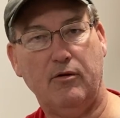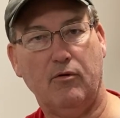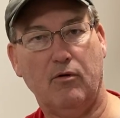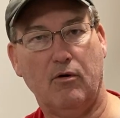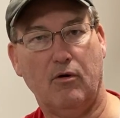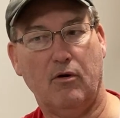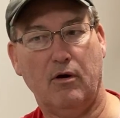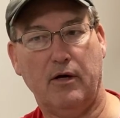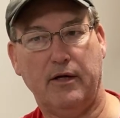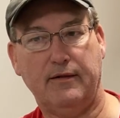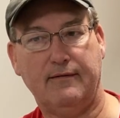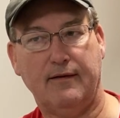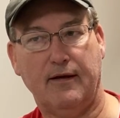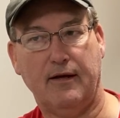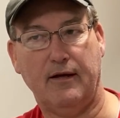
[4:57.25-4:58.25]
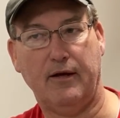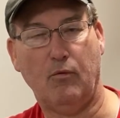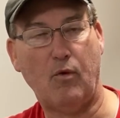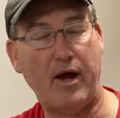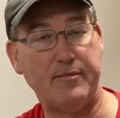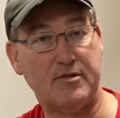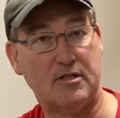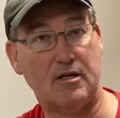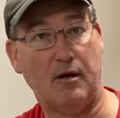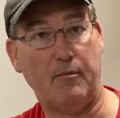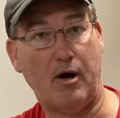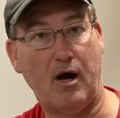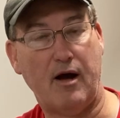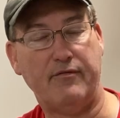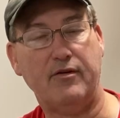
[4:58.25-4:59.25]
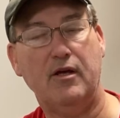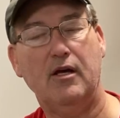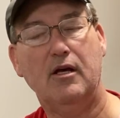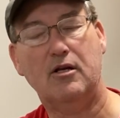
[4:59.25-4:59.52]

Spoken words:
or it wipes some off.